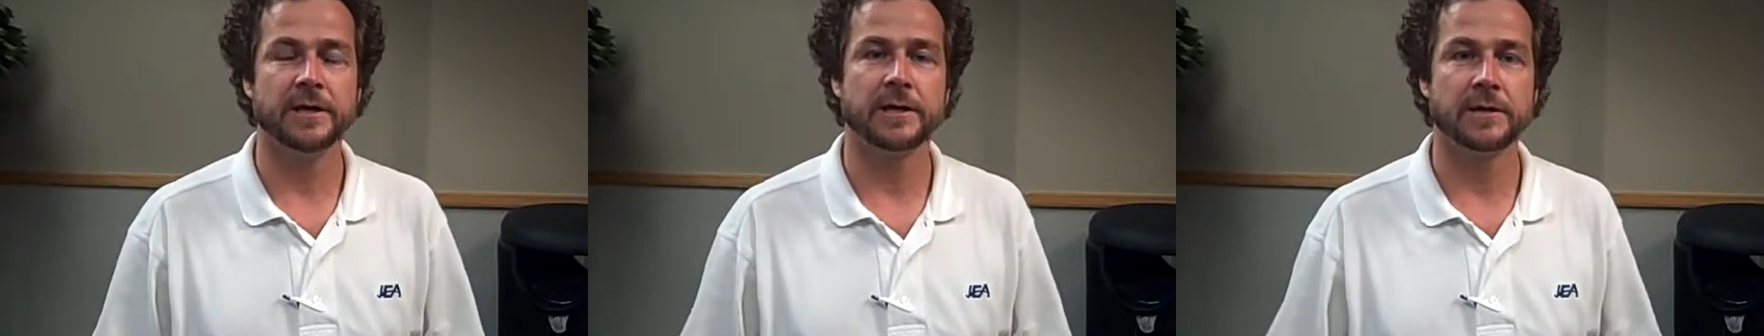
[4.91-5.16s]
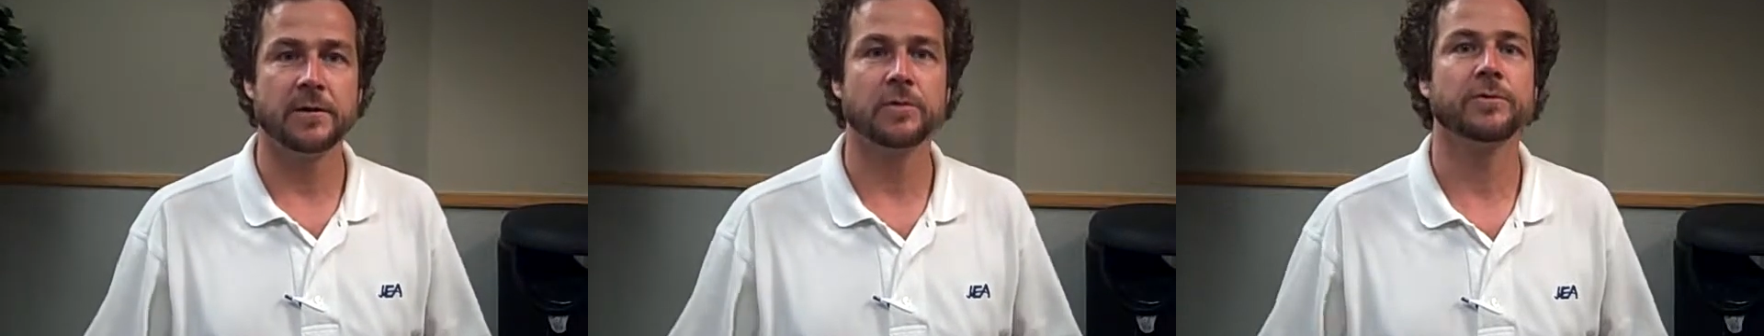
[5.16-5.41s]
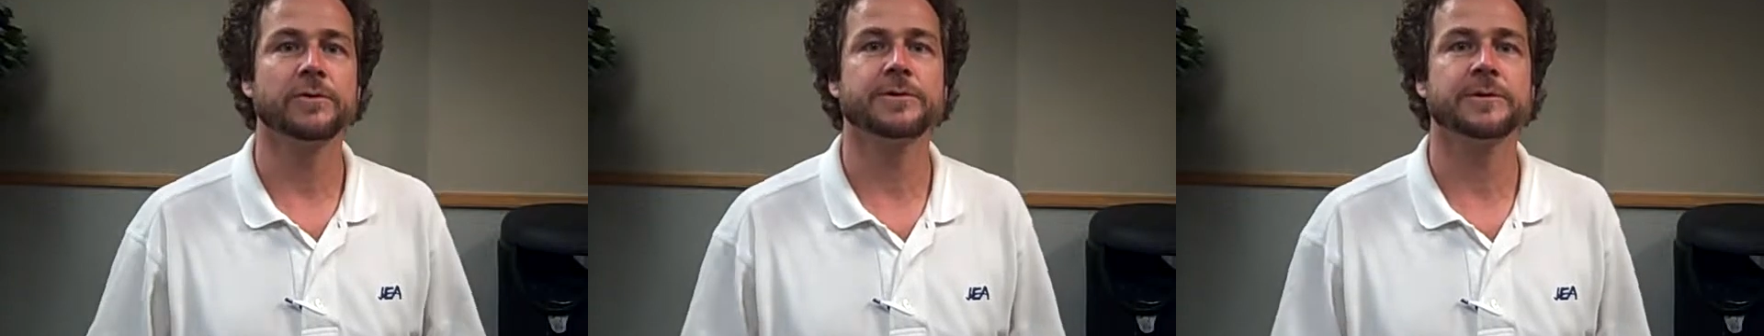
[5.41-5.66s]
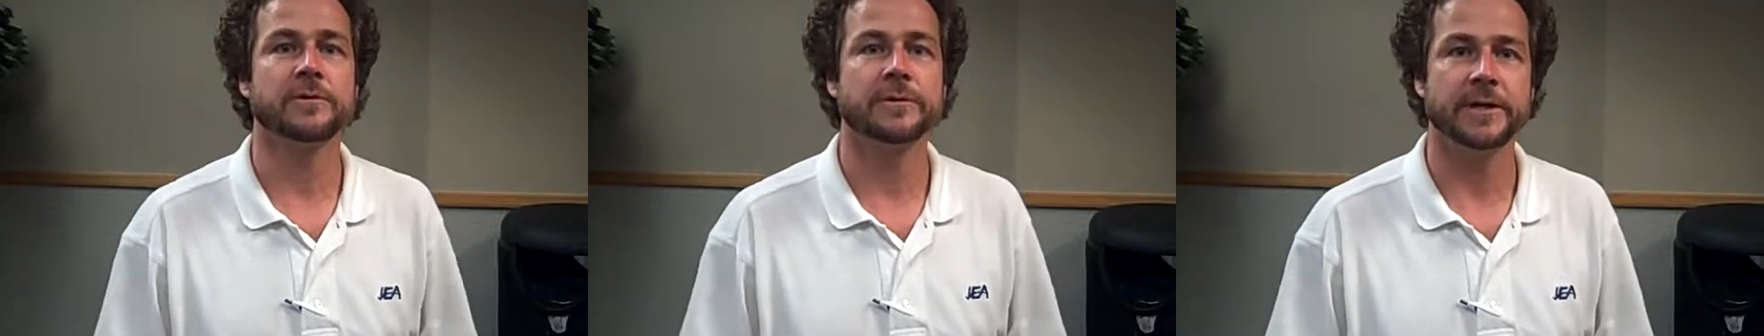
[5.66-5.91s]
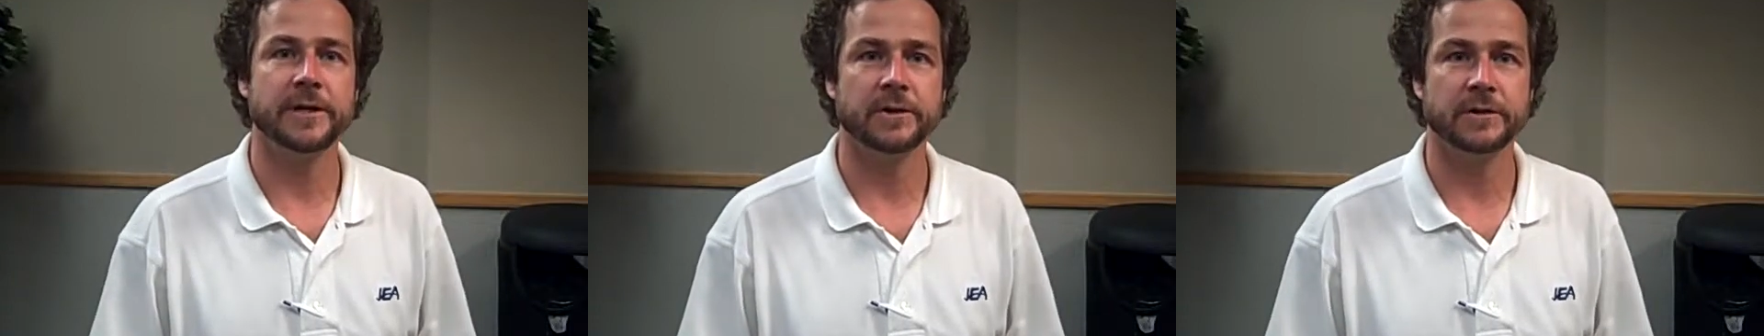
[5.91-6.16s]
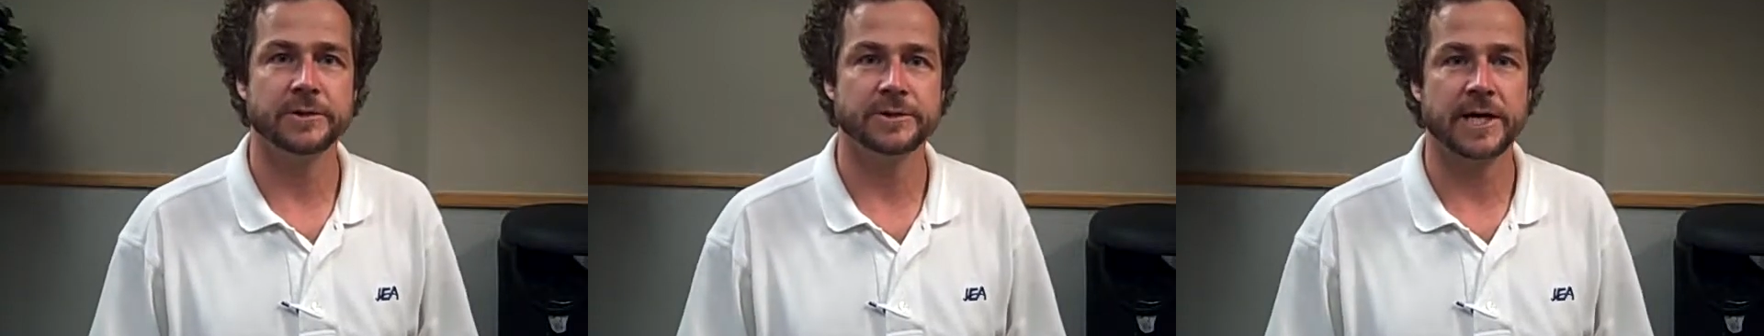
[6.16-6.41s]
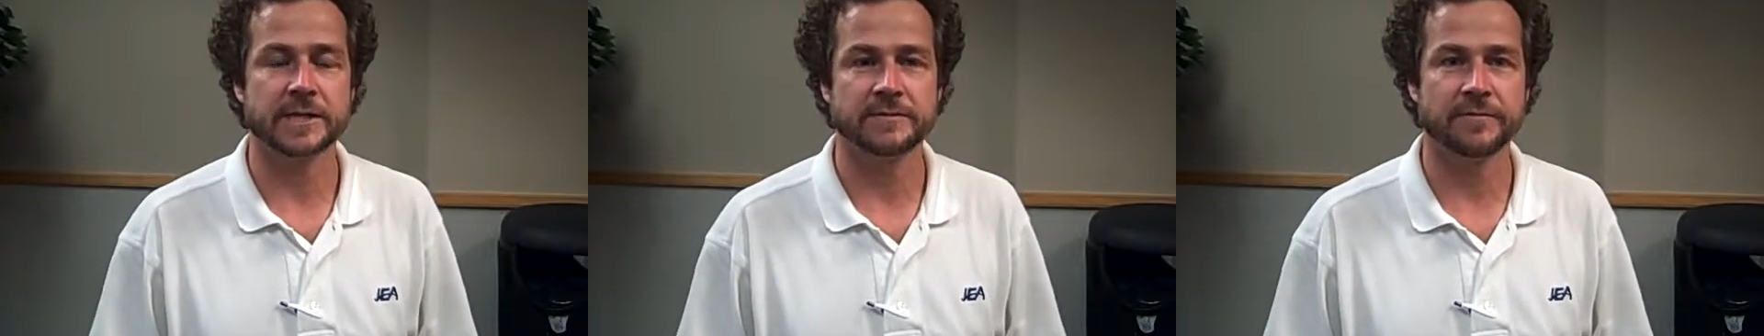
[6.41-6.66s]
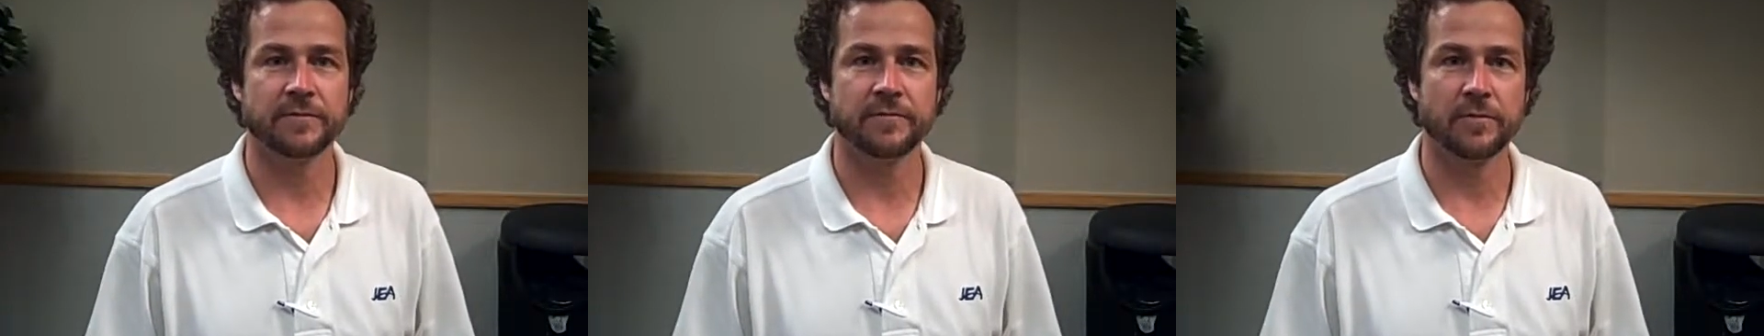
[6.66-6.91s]
a local utility here in
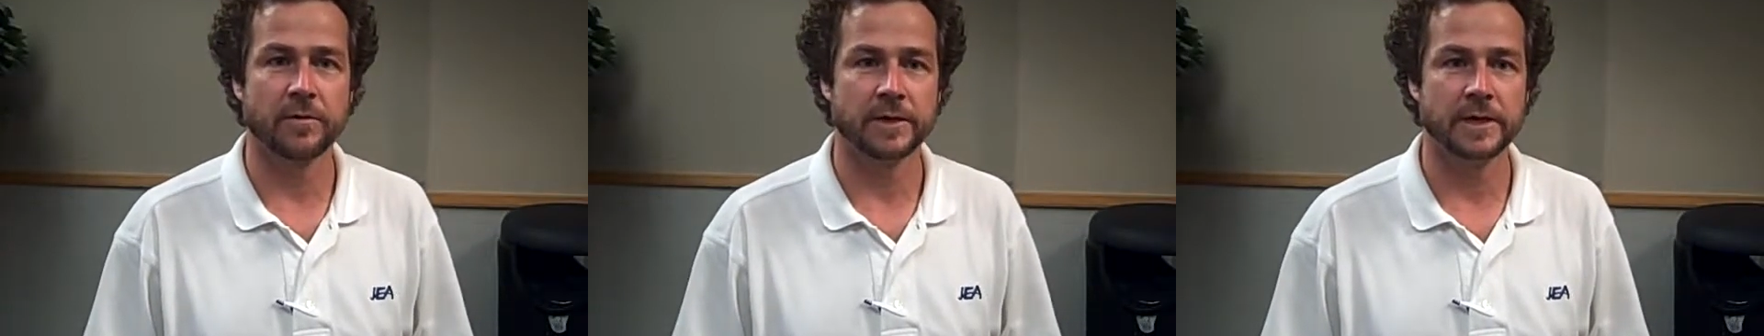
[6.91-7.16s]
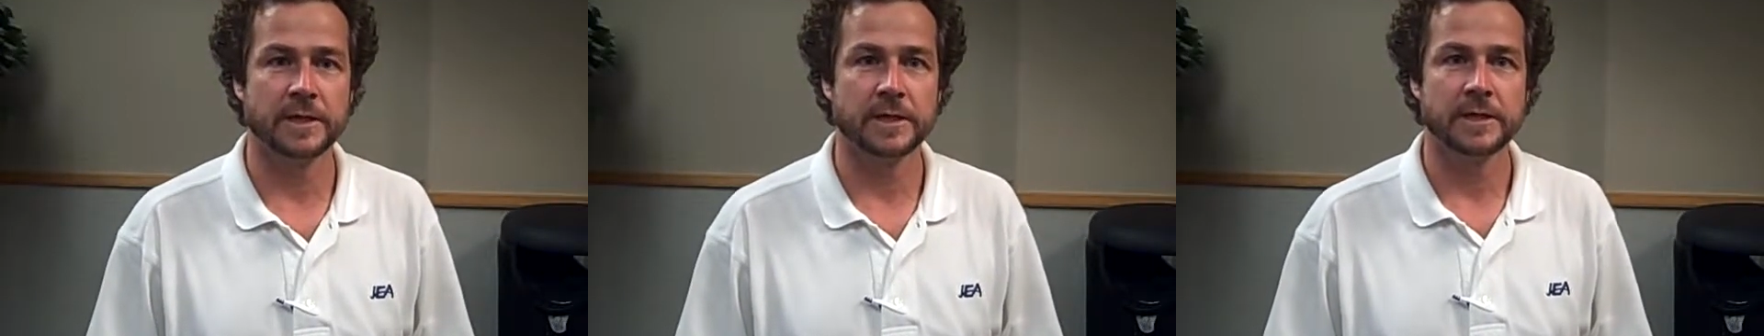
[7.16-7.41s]
Jacksonville, Florida.